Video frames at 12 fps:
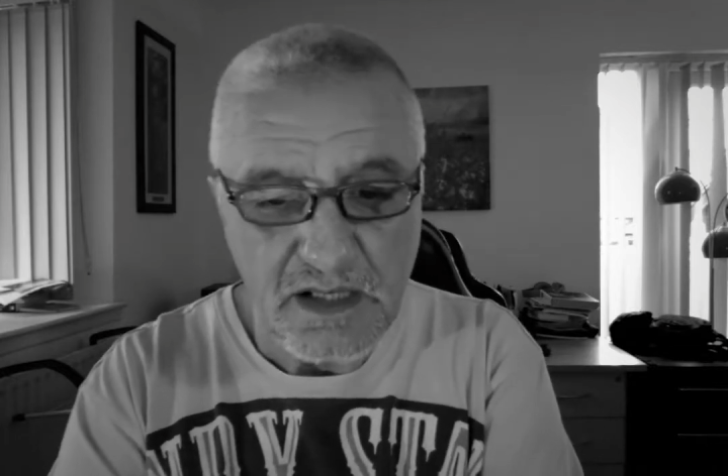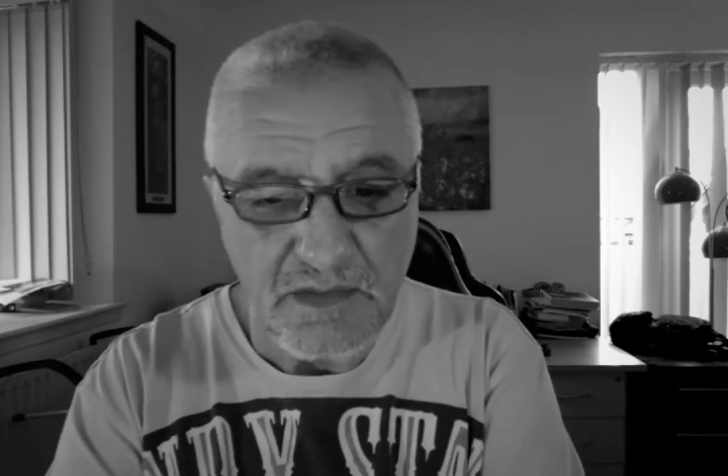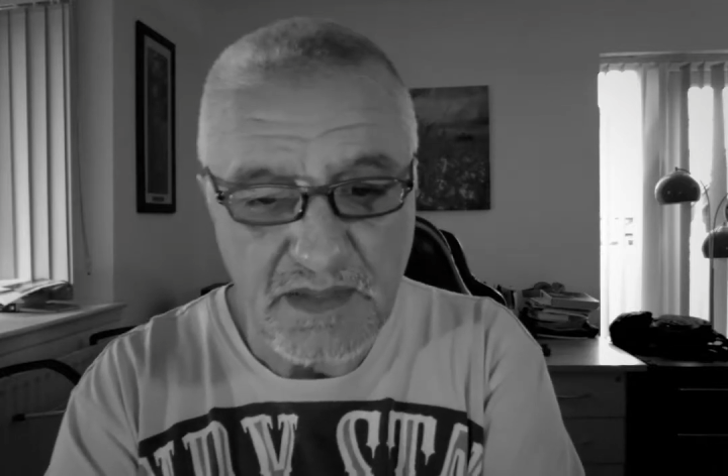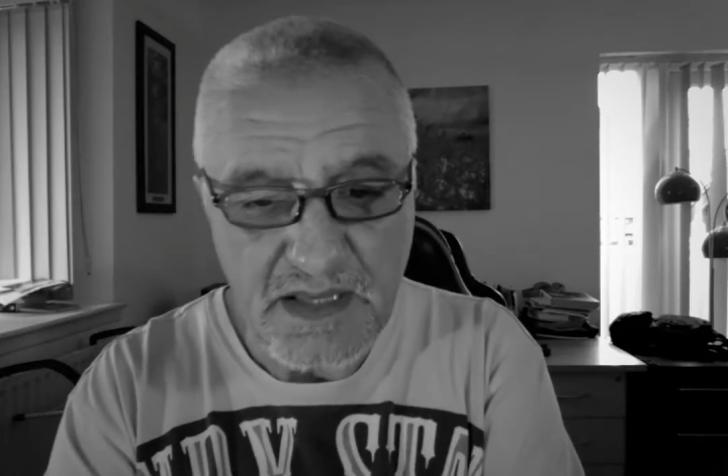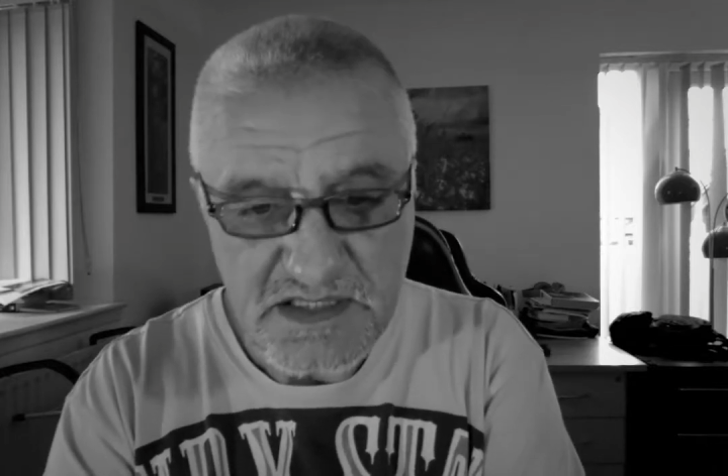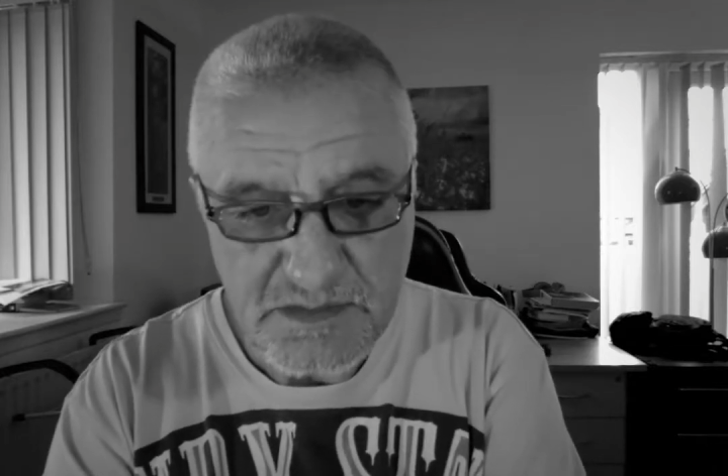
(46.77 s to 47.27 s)

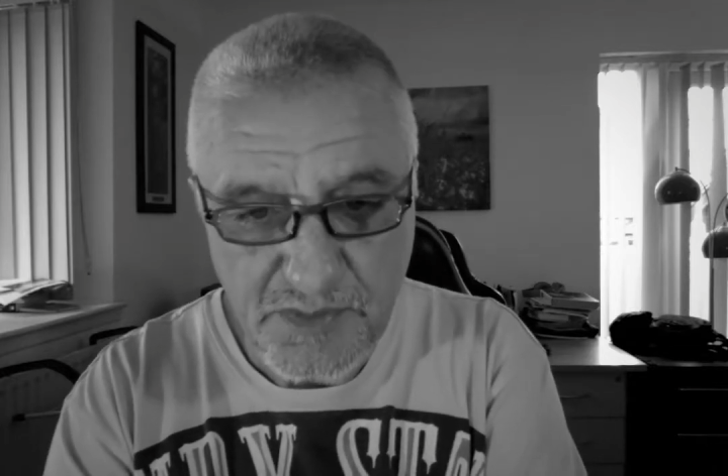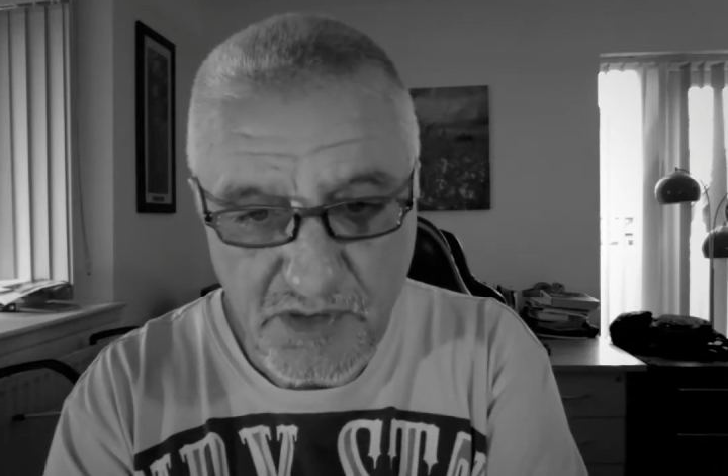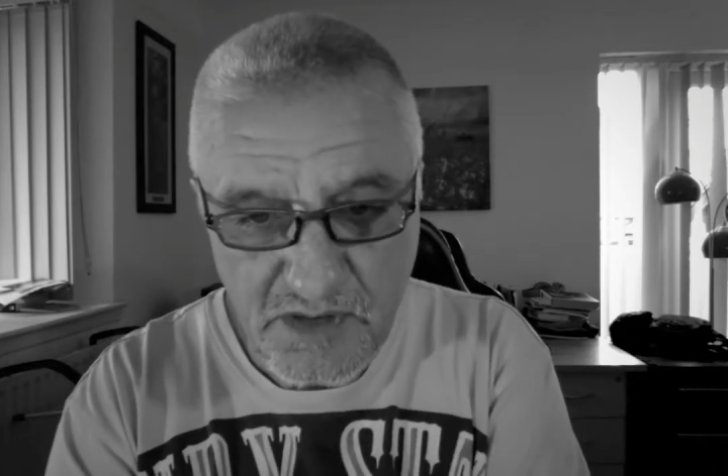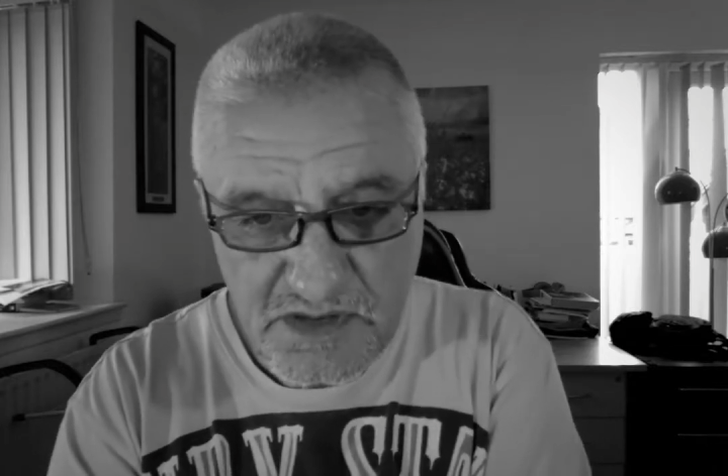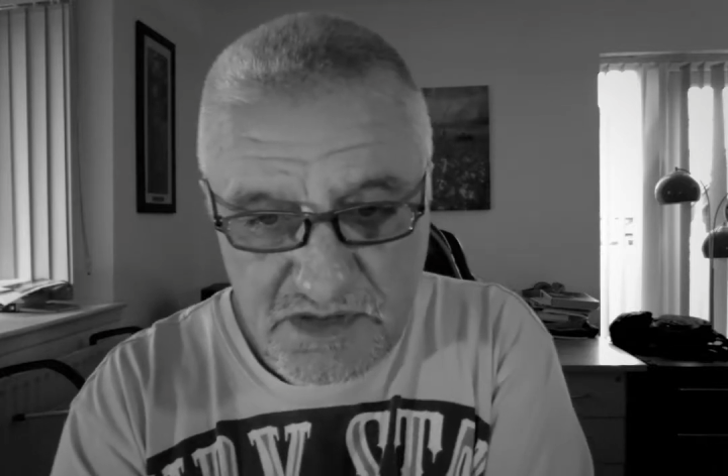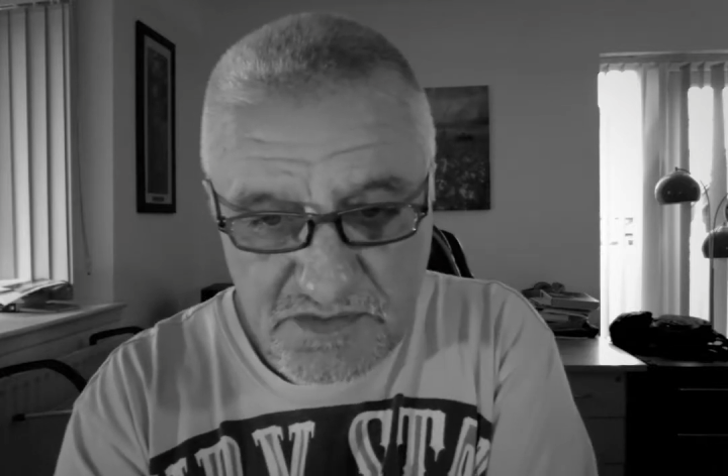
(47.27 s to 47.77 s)
there's a
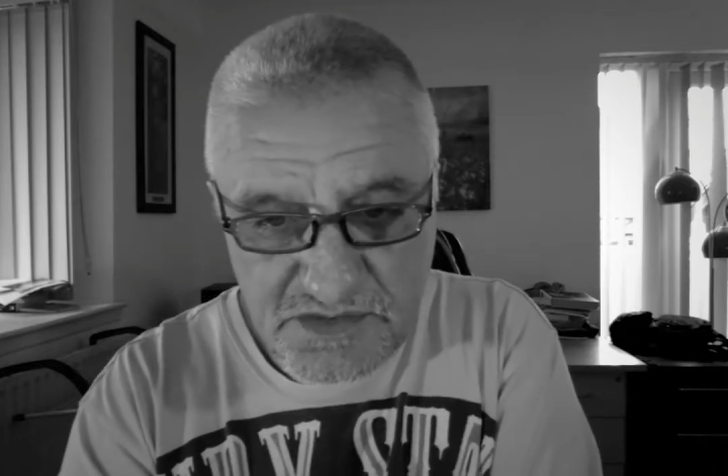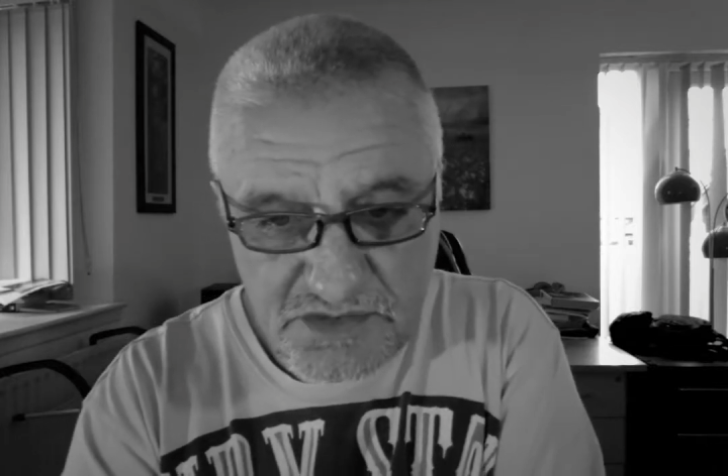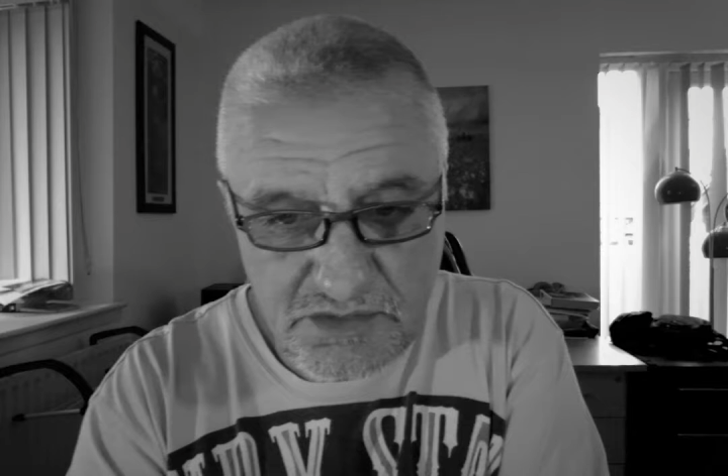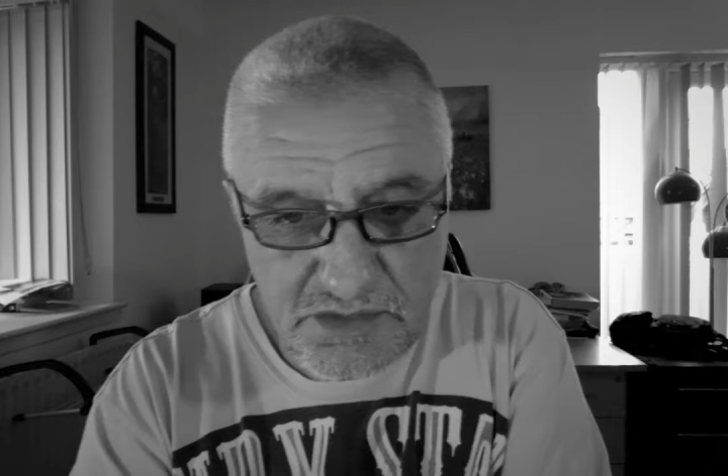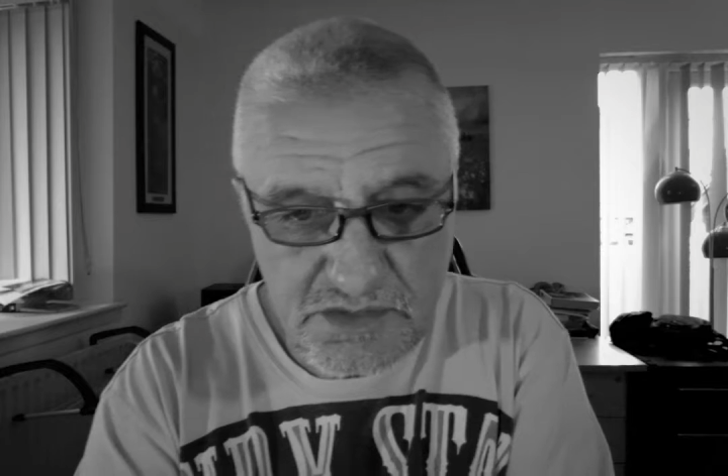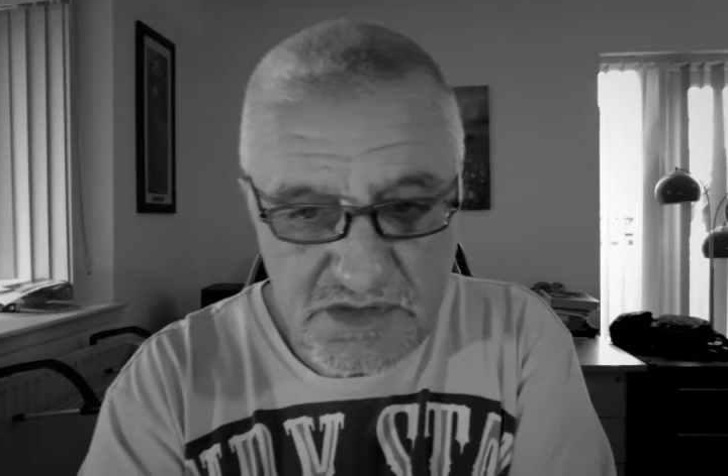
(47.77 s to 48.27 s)
box of
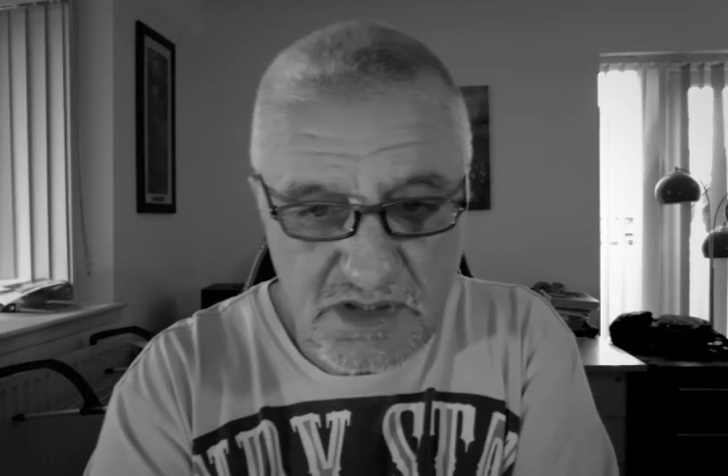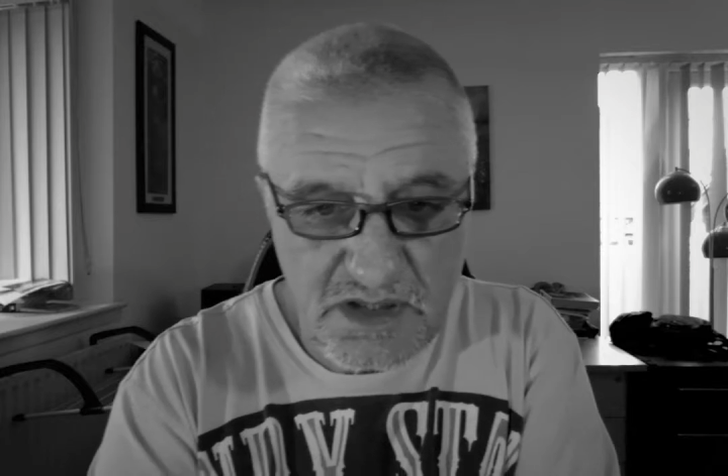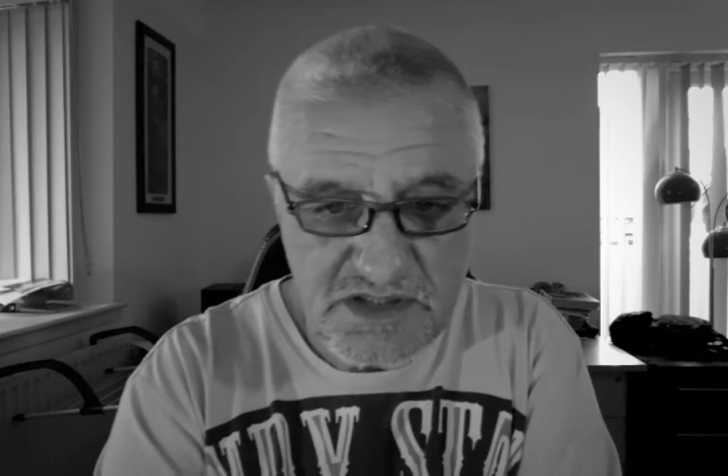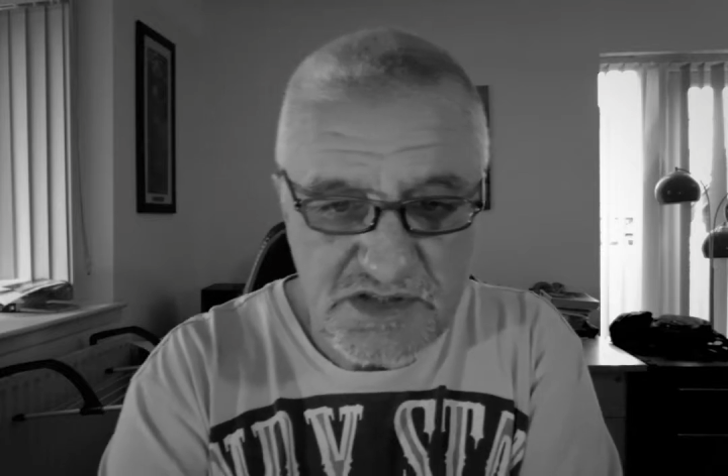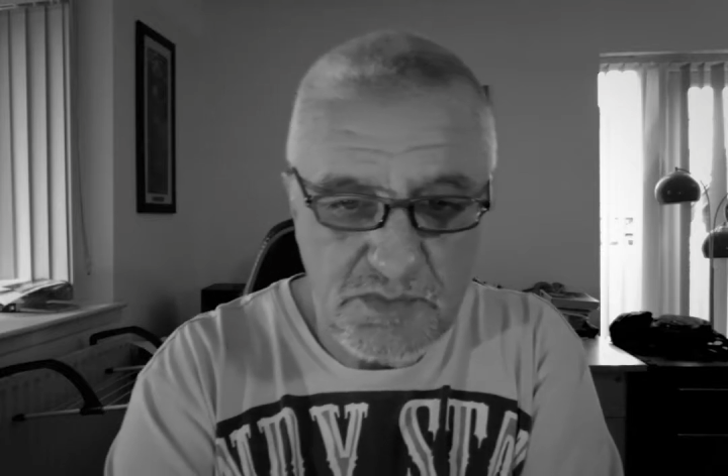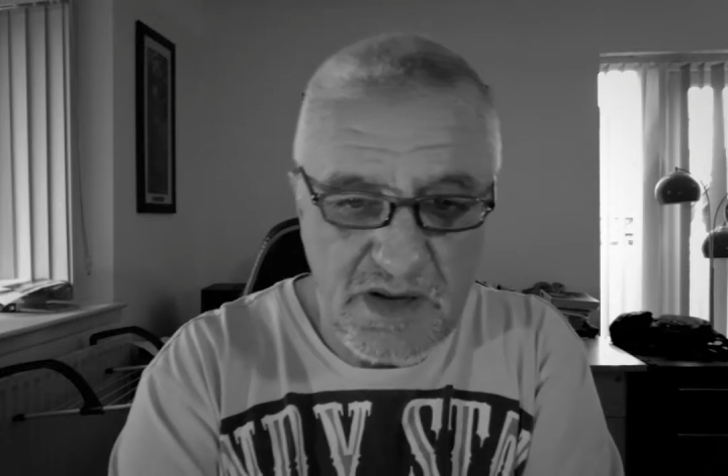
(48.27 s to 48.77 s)
screws, I
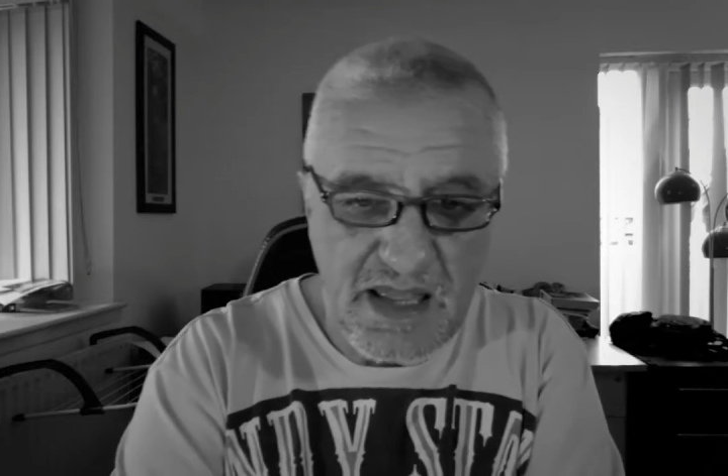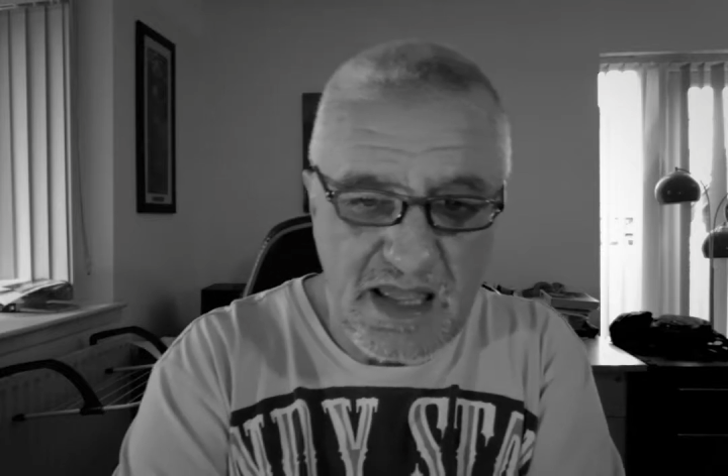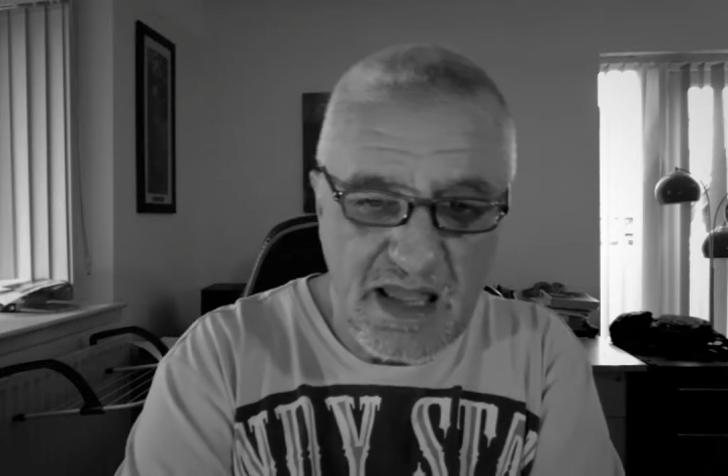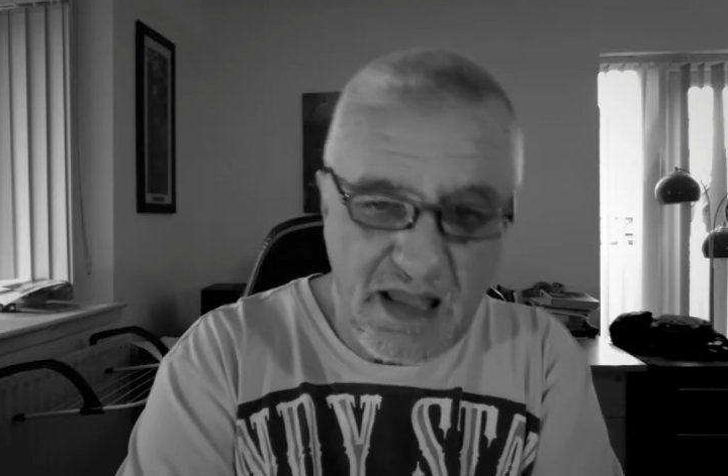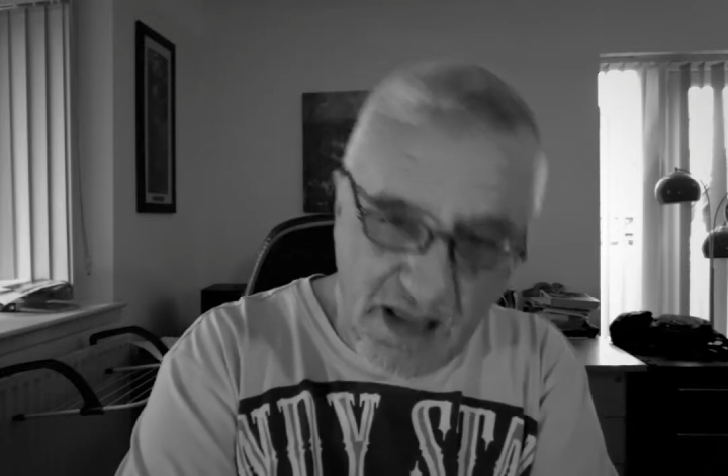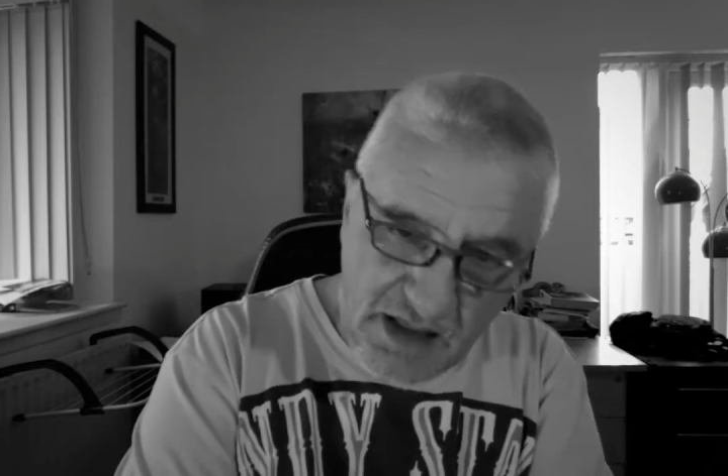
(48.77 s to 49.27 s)

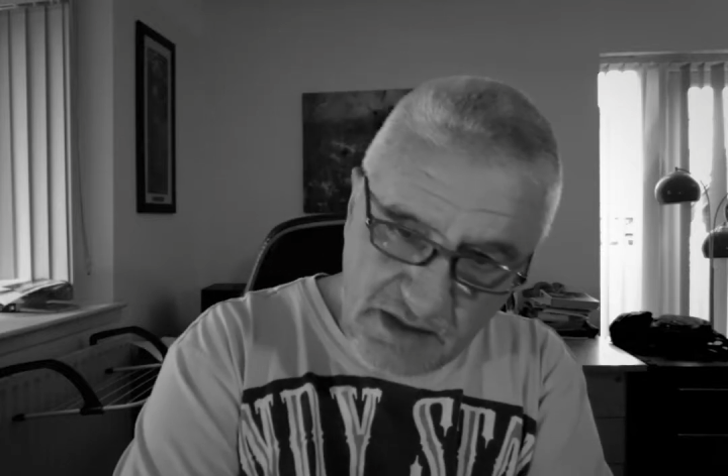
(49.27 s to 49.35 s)
swear,